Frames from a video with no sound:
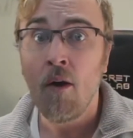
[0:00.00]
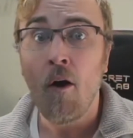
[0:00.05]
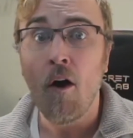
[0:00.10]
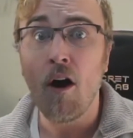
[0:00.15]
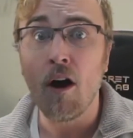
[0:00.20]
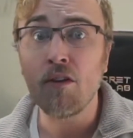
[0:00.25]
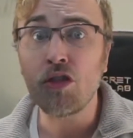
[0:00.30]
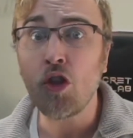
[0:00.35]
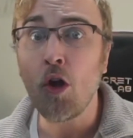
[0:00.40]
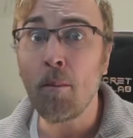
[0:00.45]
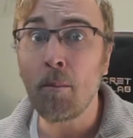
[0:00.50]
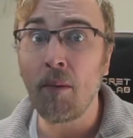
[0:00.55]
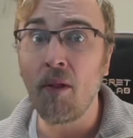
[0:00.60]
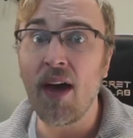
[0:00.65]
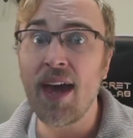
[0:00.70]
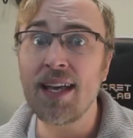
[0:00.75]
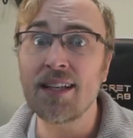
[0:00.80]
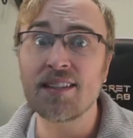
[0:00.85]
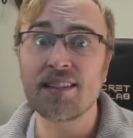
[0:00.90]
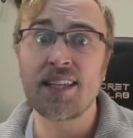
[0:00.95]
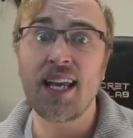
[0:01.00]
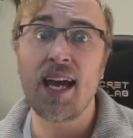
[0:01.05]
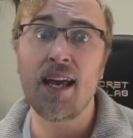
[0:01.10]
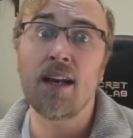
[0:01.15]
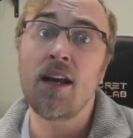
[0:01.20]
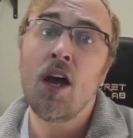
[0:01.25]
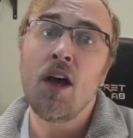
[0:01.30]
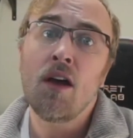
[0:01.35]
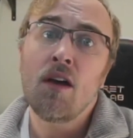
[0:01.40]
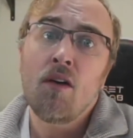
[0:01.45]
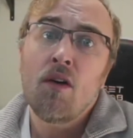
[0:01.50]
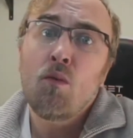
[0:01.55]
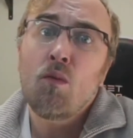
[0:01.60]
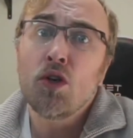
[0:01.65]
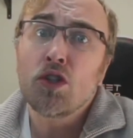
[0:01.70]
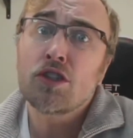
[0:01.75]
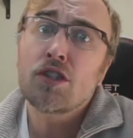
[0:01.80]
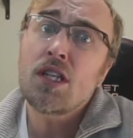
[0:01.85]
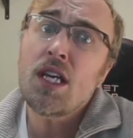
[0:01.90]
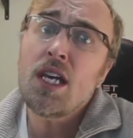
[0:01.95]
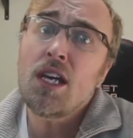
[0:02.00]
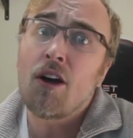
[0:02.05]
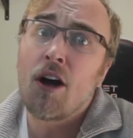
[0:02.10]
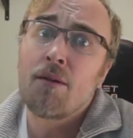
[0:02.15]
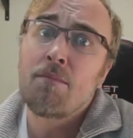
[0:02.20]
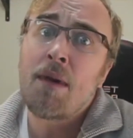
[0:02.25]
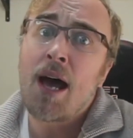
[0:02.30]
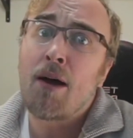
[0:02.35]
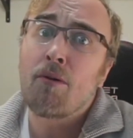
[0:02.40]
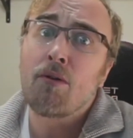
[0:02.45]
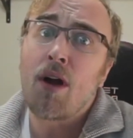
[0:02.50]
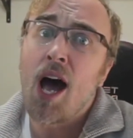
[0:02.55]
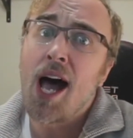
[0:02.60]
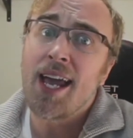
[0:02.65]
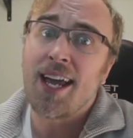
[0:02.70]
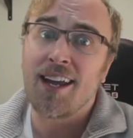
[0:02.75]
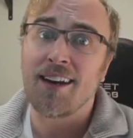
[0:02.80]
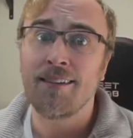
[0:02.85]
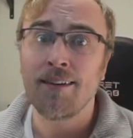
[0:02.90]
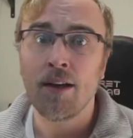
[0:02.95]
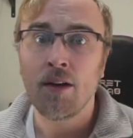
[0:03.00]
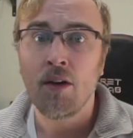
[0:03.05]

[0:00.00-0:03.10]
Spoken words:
Arthur Blank said, we'll see on Matt Ryan.